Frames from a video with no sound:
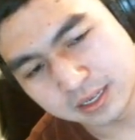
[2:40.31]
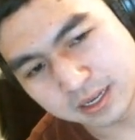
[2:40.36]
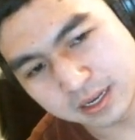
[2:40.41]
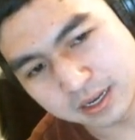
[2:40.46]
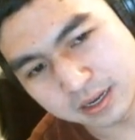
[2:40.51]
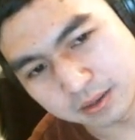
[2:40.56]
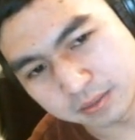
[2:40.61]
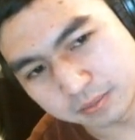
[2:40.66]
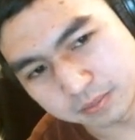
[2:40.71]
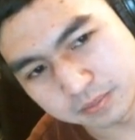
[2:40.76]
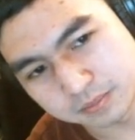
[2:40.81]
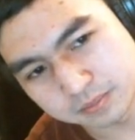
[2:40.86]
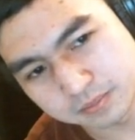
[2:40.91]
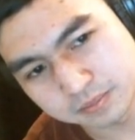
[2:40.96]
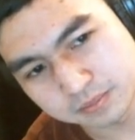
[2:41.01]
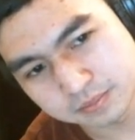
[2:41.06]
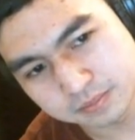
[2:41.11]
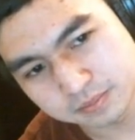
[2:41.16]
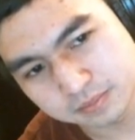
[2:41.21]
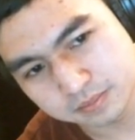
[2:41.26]
I
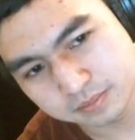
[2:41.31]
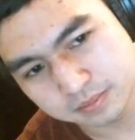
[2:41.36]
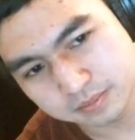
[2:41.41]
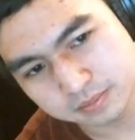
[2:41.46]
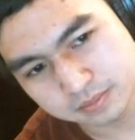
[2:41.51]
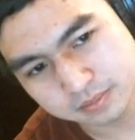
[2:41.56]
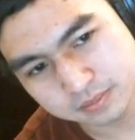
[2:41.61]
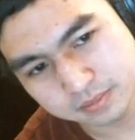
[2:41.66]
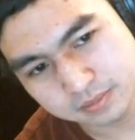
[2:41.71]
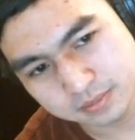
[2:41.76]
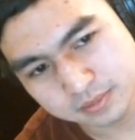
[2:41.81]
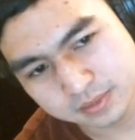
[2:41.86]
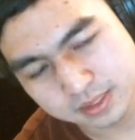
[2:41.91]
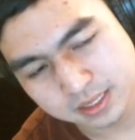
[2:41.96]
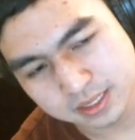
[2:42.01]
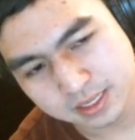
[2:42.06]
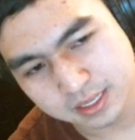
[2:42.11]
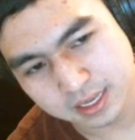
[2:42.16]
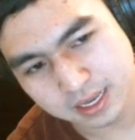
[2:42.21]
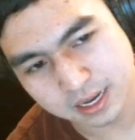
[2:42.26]

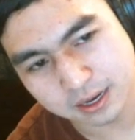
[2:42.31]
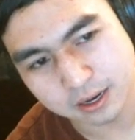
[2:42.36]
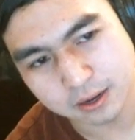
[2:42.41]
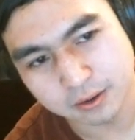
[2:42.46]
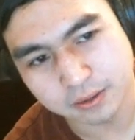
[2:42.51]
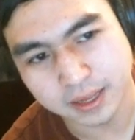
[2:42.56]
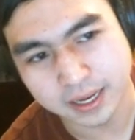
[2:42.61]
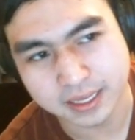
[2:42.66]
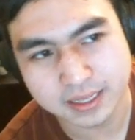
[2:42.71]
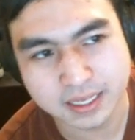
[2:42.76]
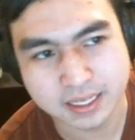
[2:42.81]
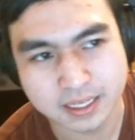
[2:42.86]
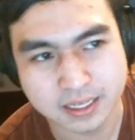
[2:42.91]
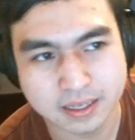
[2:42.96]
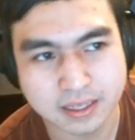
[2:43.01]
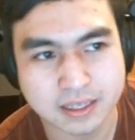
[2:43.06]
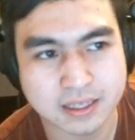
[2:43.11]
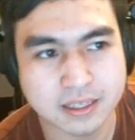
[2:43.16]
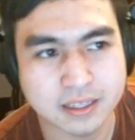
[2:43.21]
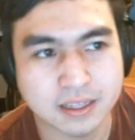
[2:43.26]
don't know, that
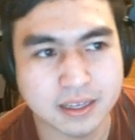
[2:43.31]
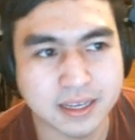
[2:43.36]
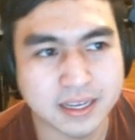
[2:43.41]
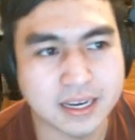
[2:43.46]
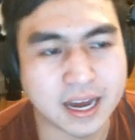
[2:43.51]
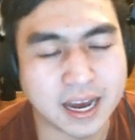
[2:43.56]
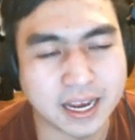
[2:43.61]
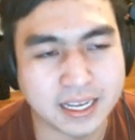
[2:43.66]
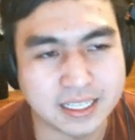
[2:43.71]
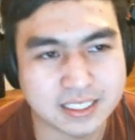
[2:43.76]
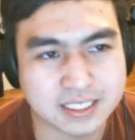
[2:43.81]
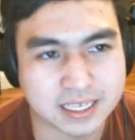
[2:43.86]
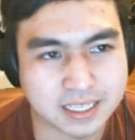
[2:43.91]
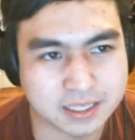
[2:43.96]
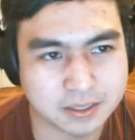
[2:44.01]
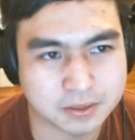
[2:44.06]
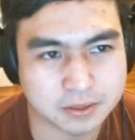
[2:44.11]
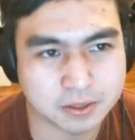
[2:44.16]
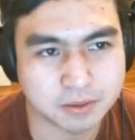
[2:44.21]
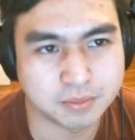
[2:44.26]
in hindsight,
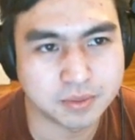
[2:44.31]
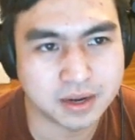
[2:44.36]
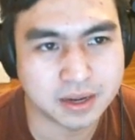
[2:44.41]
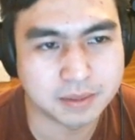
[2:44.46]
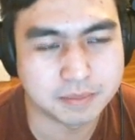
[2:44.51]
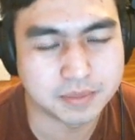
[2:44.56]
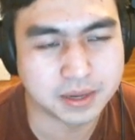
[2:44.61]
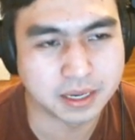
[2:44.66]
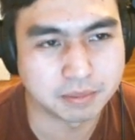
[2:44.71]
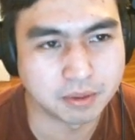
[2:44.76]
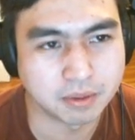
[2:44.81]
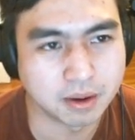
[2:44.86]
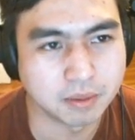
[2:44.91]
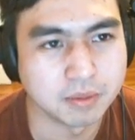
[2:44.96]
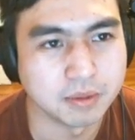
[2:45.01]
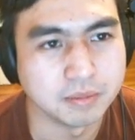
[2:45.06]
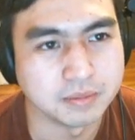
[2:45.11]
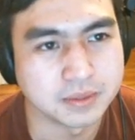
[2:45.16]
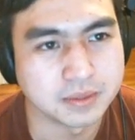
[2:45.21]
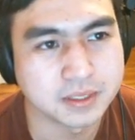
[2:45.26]
those are pretty big
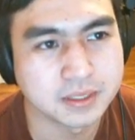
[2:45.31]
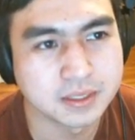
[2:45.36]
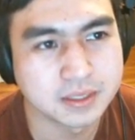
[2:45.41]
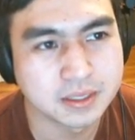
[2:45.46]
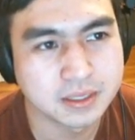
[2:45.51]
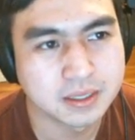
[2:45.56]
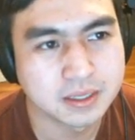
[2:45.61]
problems.